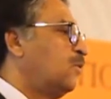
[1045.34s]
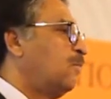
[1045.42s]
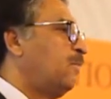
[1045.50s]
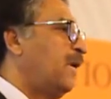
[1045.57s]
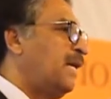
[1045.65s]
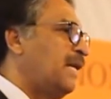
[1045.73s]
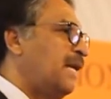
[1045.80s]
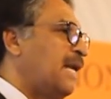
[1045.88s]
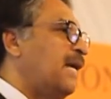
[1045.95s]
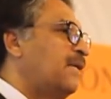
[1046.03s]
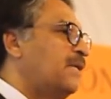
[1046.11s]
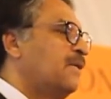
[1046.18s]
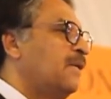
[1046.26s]
bring an
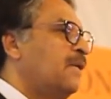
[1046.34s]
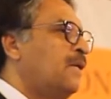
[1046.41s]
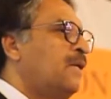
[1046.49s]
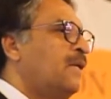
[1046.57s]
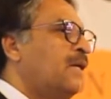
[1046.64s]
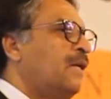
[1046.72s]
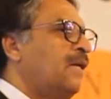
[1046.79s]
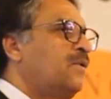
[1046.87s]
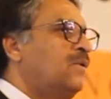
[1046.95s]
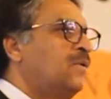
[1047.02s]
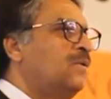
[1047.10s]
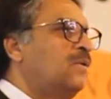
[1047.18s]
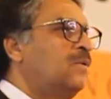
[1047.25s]
end
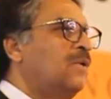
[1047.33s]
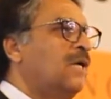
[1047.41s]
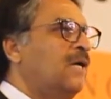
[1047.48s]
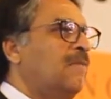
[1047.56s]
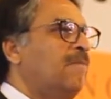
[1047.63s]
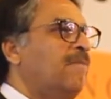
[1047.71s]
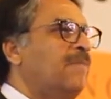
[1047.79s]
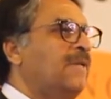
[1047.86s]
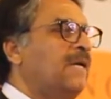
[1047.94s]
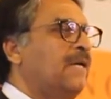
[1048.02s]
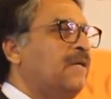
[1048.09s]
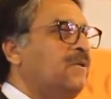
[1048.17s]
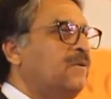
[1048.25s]

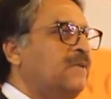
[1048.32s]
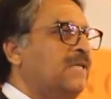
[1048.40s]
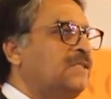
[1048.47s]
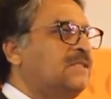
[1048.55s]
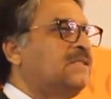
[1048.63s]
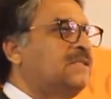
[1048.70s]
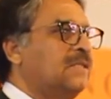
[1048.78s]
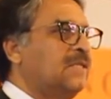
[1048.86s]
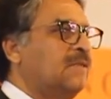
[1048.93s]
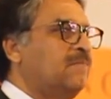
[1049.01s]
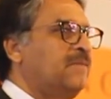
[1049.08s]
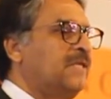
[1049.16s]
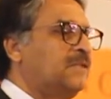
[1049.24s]
to
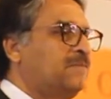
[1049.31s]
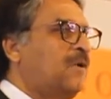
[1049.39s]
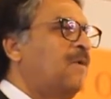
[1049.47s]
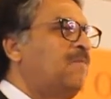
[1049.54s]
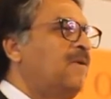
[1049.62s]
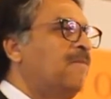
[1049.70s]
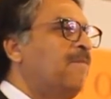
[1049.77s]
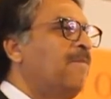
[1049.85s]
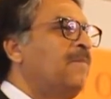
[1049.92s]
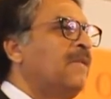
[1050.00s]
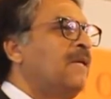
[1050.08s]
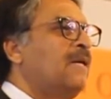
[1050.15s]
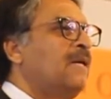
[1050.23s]
this problem.
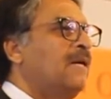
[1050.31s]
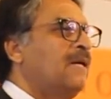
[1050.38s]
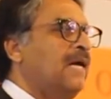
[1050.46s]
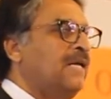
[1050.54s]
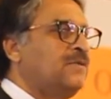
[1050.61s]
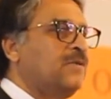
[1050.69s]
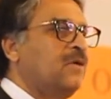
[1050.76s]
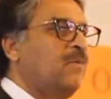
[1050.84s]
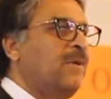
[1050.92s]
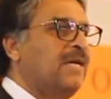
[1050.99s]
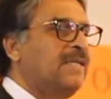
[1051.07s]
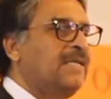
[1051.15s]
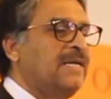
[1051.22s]
As you're
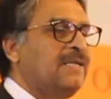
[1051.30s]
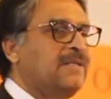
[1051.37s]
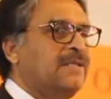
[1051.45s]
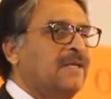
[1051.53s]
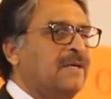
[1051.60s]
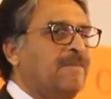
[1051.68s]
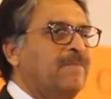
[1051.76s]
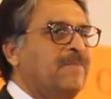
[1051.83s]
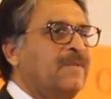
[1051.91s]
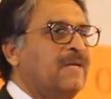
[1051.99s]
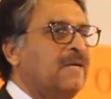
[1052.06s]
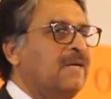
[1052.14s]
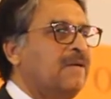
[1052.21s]
aware that
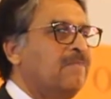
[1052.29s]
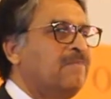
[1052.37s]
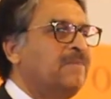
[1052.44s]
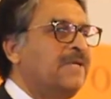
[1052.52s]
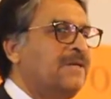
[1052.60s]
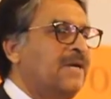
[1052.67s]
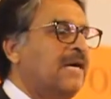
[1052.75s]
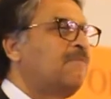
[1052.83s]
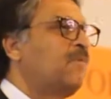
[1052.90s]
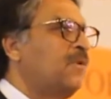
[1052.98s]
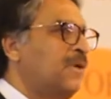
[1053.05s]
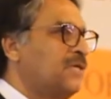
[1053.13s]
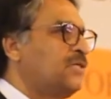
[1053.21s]
the drug
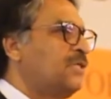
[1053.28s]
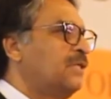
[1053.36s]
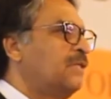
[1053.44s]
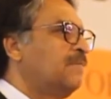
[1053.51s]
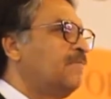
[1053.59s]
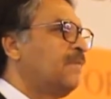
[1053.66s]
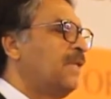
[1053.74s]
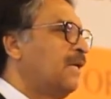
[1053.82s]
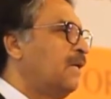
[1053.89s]
production,